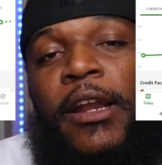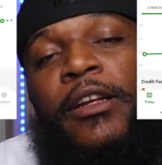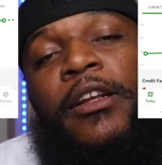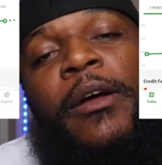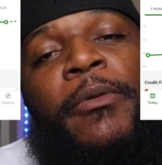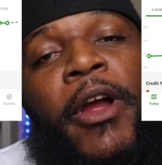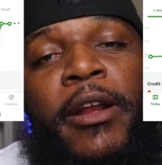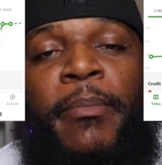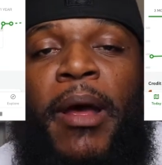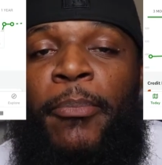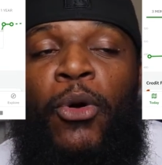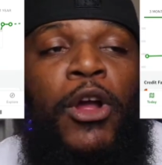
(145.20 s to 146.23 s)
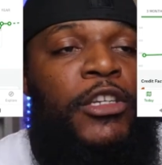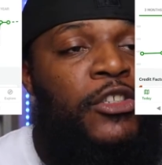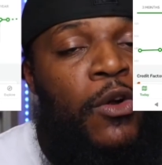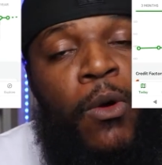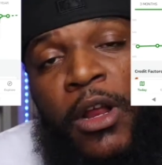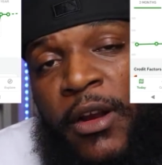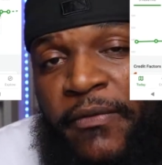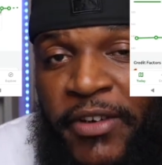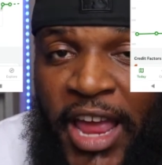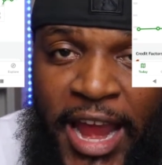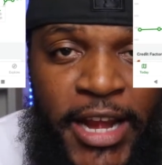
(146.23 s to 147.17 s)
I've upgraded my points on one
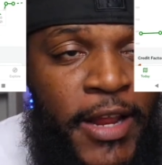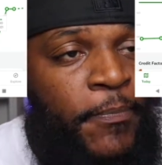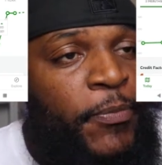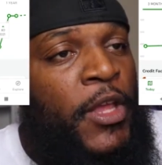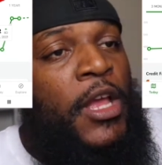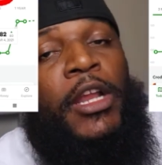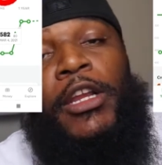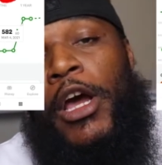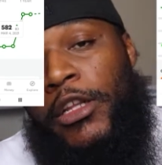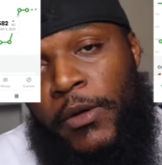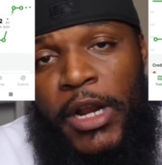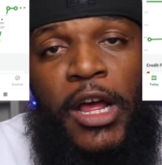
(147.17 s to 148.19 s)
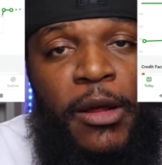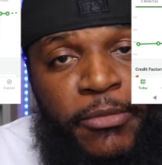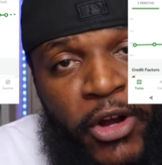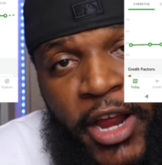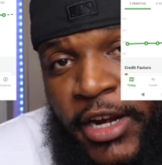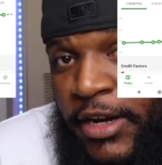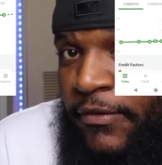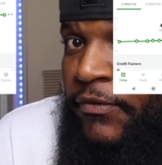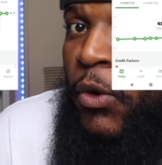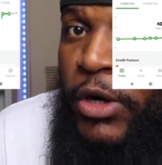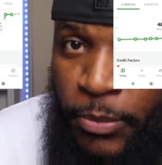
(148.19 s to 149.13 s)
of them for 80. The other one I upgraded it
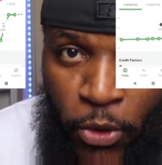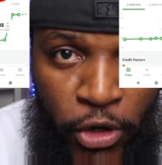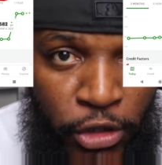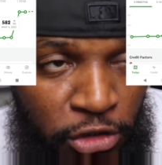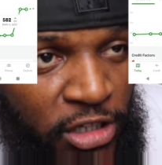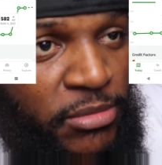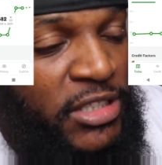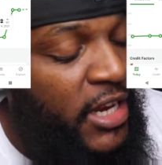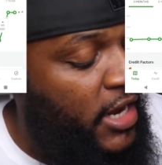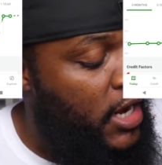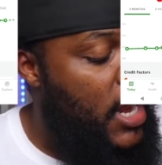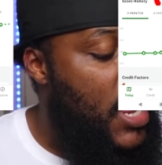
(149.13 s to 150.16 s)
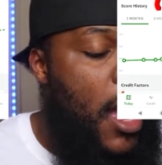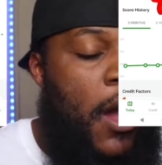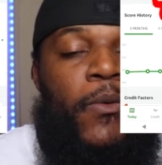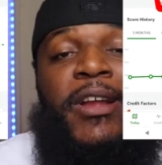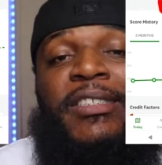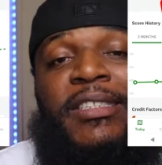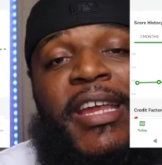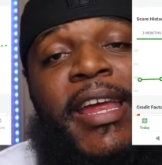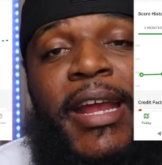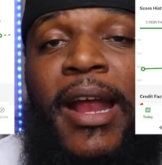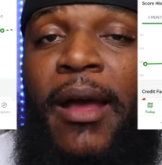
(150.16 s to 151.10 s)
for 40 points. You know what I'm saying? I went
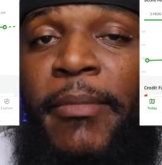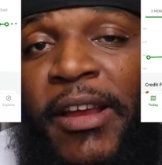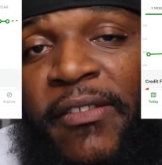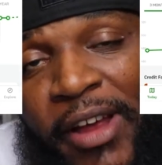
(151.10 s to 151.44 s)
today, got me a